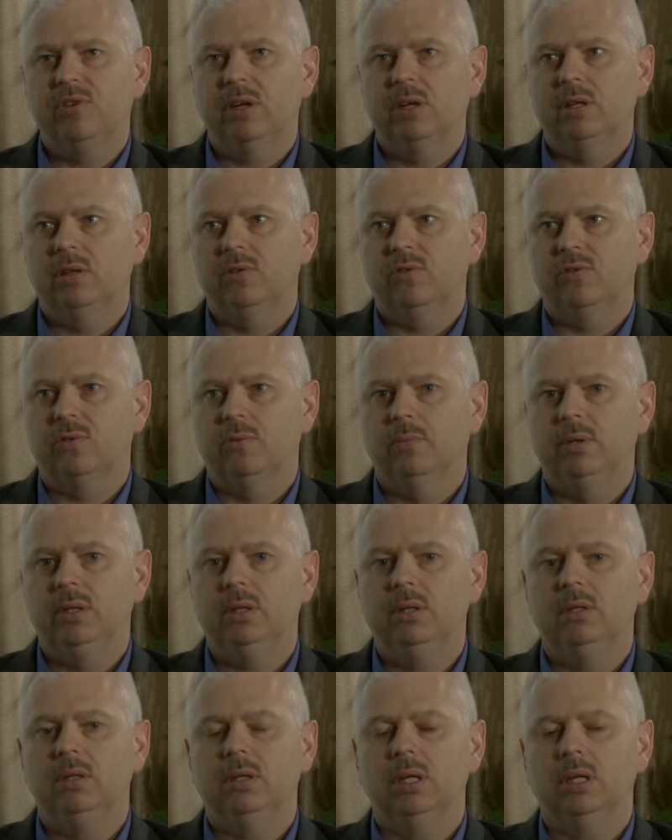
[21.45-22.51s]
challenge for
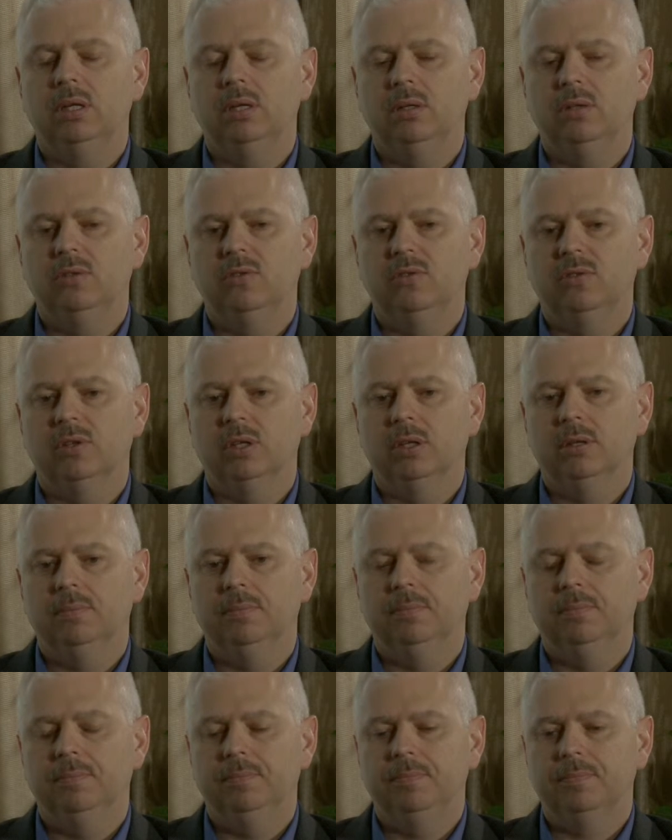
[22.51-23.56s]
me is
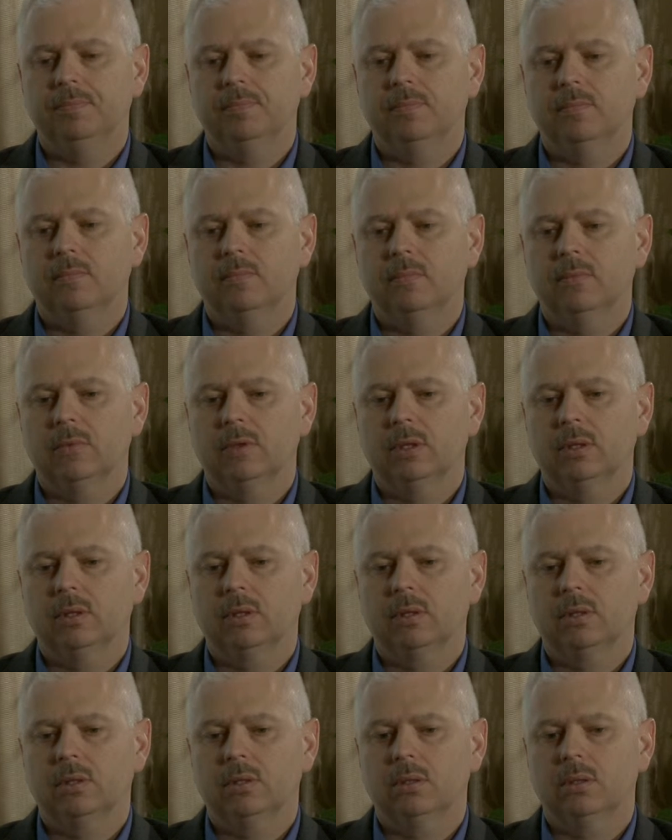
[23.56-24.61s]
um,
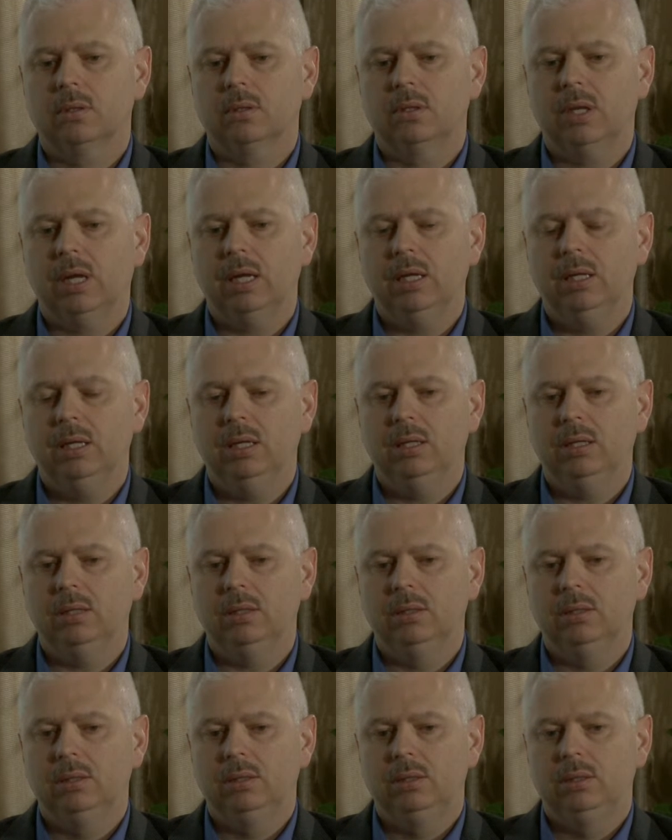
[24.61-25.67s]
taking,